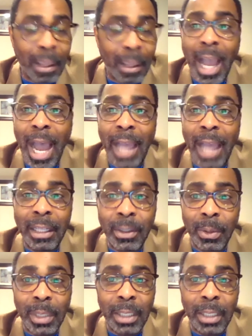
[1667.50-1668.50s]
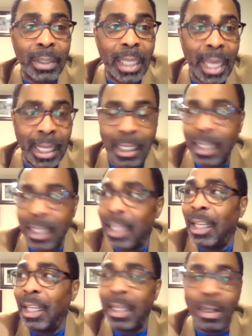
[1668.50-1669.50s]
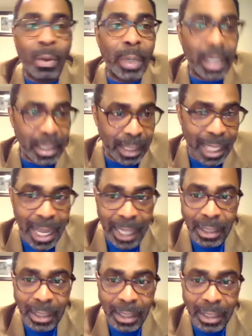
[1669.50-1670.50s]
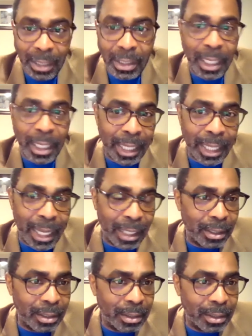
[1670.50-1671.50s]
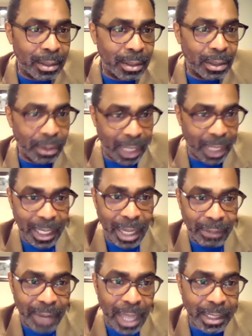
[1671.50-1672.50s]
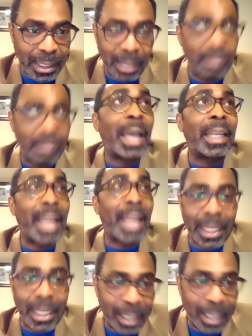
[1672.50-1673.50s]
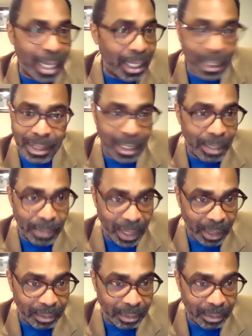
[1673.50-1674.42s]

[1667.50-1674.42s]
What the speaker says: I told her to get in the quickest line she can get to get that vaccine. My dad in Canada, same thing.